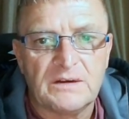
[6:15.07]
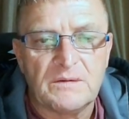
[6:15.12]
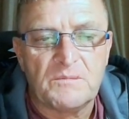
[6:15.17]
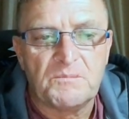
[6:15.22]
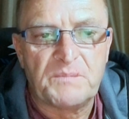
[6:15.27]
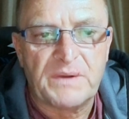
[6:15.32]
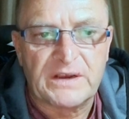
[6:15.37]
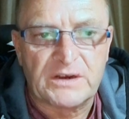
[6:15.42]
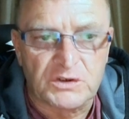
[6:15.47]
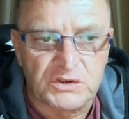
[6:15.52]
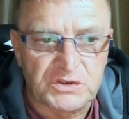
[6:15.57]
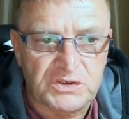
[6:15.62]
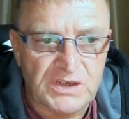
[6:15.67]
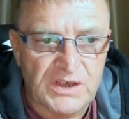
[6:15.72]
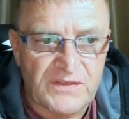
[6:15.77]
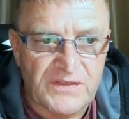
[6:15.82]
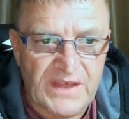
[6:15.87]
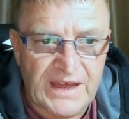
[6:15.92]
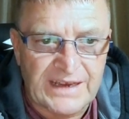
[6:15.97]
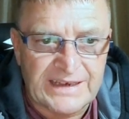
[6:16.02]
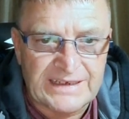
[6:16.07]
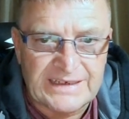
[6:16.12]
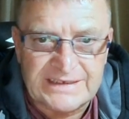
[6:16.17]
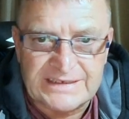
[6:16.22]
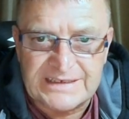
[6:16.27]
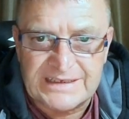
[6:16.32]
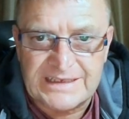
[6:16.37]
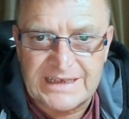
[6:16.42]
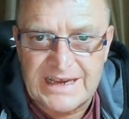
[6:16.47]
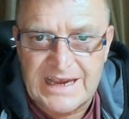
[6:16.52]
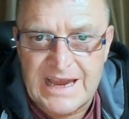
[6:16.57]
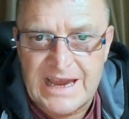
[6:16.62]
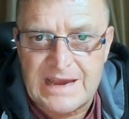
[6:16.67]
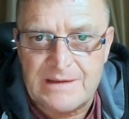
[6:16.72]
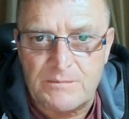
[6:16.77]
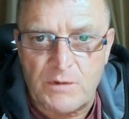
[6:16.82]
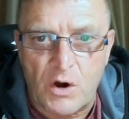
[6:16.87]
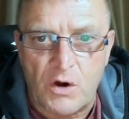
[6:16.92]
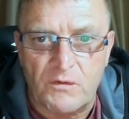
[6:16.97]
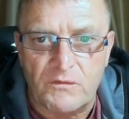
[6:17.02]
because that is the
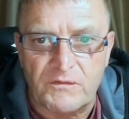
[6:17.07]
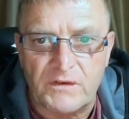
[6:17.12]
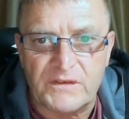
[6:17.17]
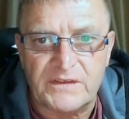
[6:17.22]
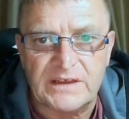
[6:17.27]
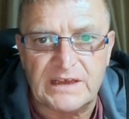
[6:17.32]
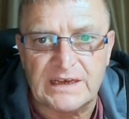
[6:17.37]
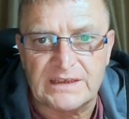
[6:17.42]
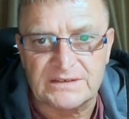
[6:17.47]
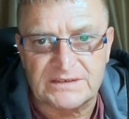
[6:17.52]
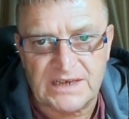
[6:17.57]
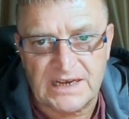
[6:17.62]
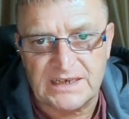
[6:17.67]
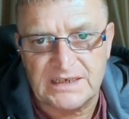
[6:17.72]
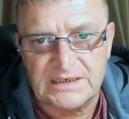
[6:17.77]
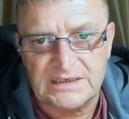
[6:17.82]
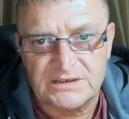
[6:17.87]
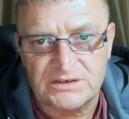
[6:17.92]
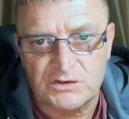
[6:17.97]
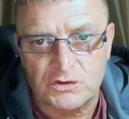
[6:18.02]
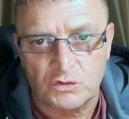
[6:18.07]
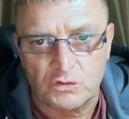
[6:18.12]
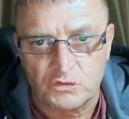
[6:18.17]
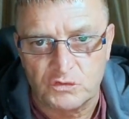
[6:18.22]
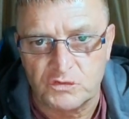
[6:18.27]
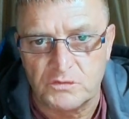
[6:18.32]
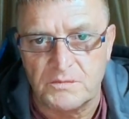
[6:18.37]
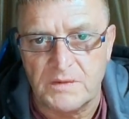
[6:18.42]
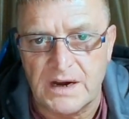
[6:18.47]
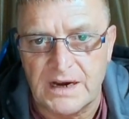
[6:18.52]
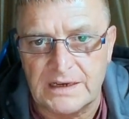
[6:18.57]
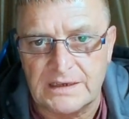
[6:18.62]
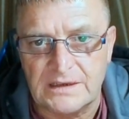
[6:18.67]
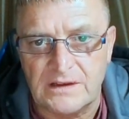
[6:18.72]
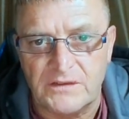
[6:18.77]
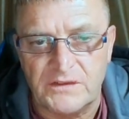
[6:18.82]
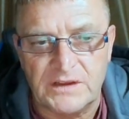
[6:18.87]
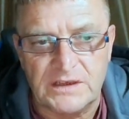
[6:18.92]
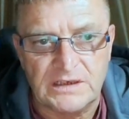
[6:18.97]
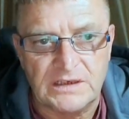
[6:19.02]
aim of the antagonist, to undermine
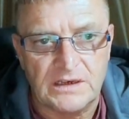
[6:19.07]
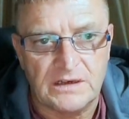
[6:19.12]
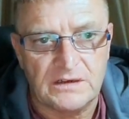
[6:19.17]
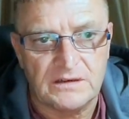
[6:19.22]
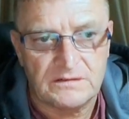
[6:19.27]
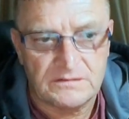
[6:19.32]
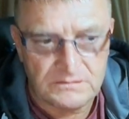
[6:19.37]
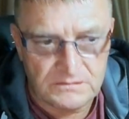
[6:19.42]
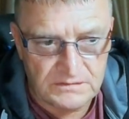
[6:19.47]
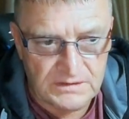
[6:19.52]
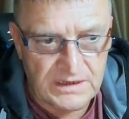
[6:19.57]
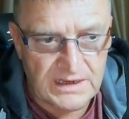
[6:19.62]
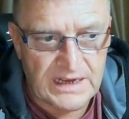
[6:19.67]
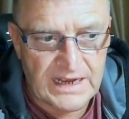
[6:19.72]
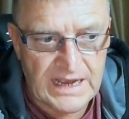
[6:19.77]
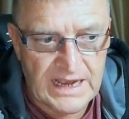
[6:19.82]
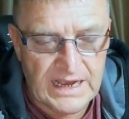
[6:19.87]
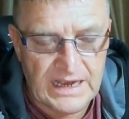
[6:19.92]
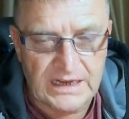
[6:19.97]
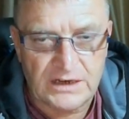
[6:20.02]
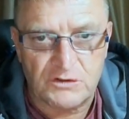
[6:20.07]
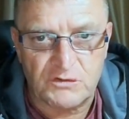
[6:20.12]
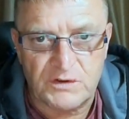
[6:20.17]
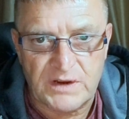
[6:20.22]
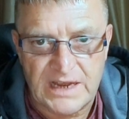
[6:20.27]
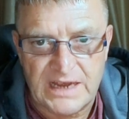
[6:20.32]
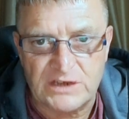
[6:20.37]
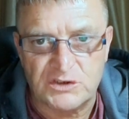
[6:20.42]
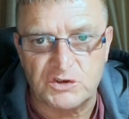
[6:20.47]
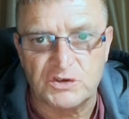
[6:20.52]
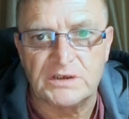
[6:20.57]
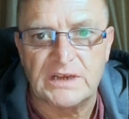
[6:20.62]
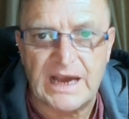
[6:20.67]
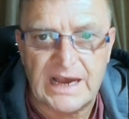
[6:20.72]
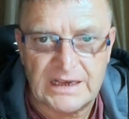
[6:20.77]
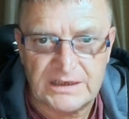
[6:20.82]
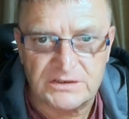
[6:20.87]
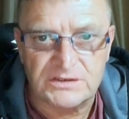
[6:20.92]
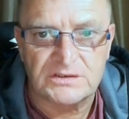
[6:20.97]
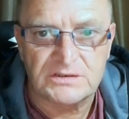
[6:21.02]
the creation
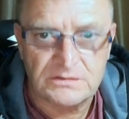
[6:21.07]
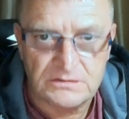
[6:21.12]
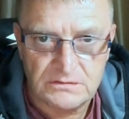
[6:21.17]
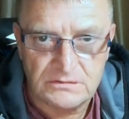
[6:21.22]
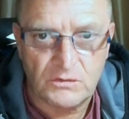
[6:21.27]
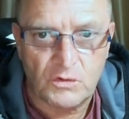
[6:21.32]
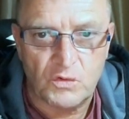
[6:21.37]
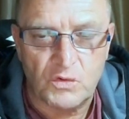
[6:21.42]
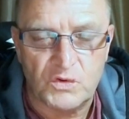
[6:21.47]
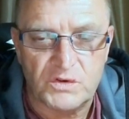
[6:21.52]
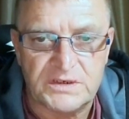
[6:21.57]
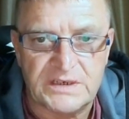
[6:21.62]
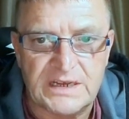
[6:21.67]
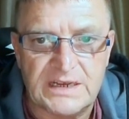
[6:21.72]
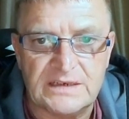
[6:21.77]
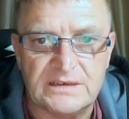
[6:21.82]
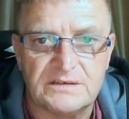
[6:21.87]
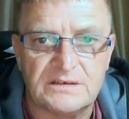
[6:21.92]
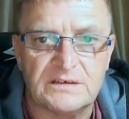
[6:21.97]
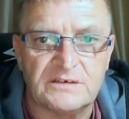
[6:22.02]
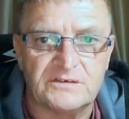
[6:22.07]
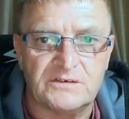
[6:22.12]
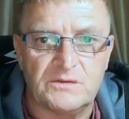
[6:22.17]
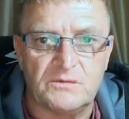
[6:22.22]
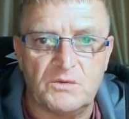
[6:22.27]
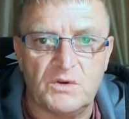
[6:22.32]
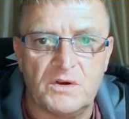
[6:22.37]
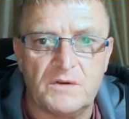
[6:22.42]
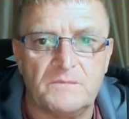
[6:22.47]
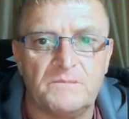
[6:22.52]
as ordained, as it were.